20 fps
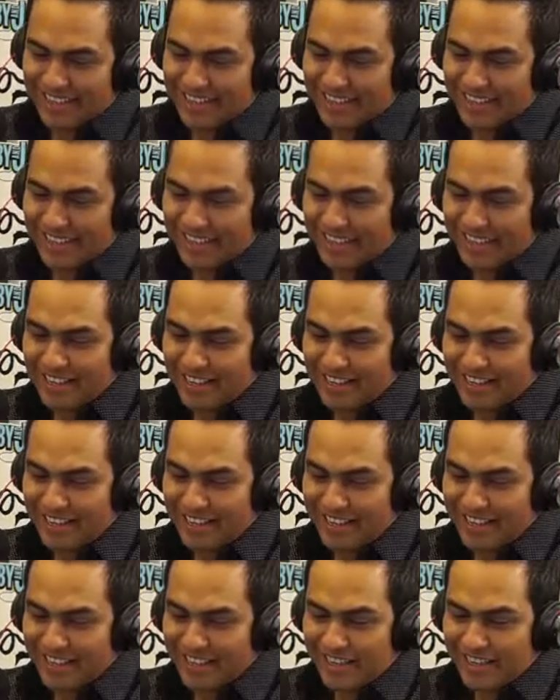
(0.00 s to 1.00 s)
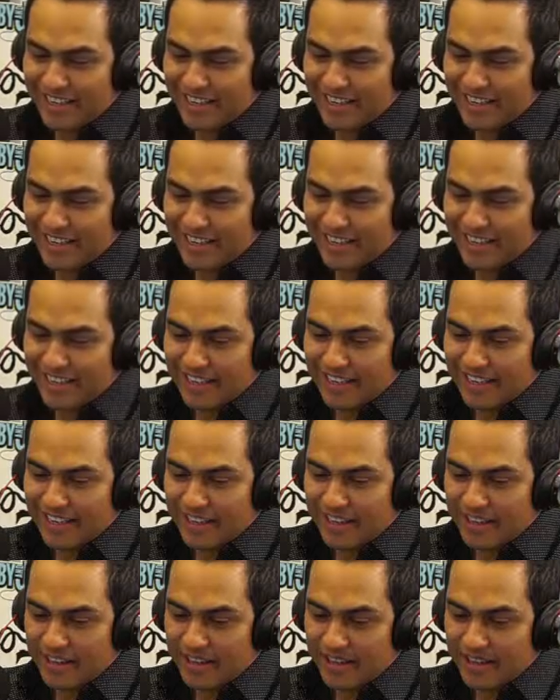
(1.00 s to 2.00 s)

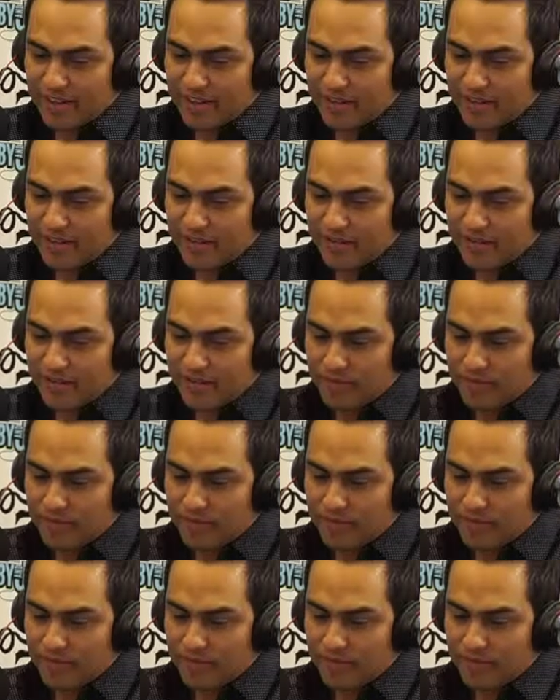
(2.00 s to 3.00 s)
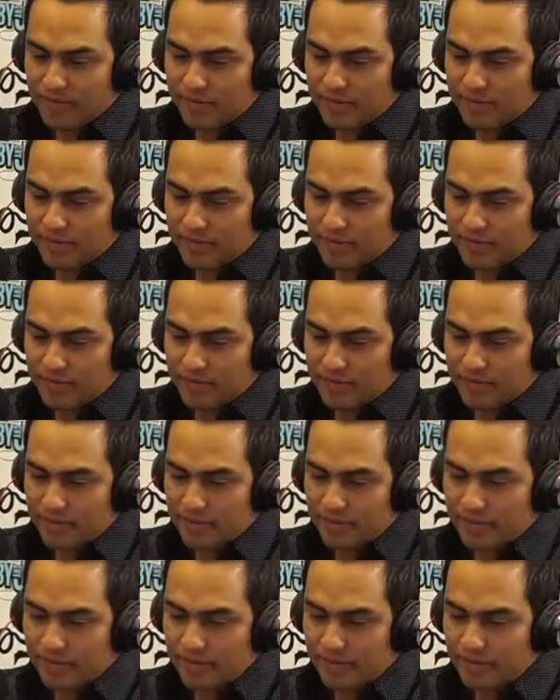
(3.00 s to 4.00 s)

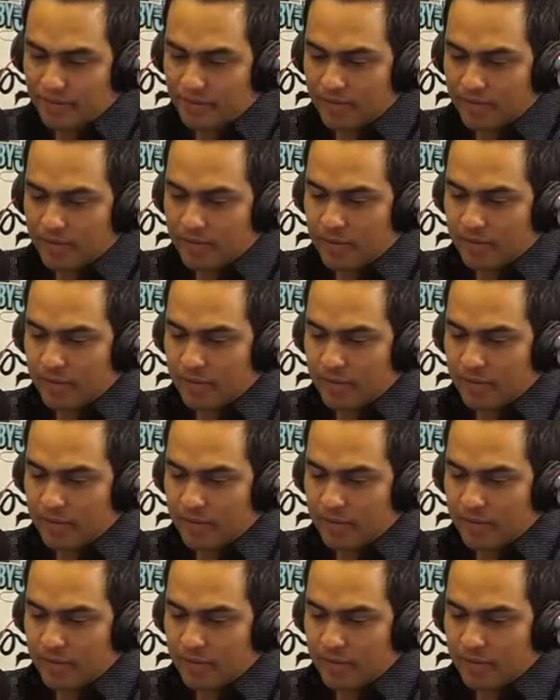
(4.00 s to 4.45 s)
(not speaking)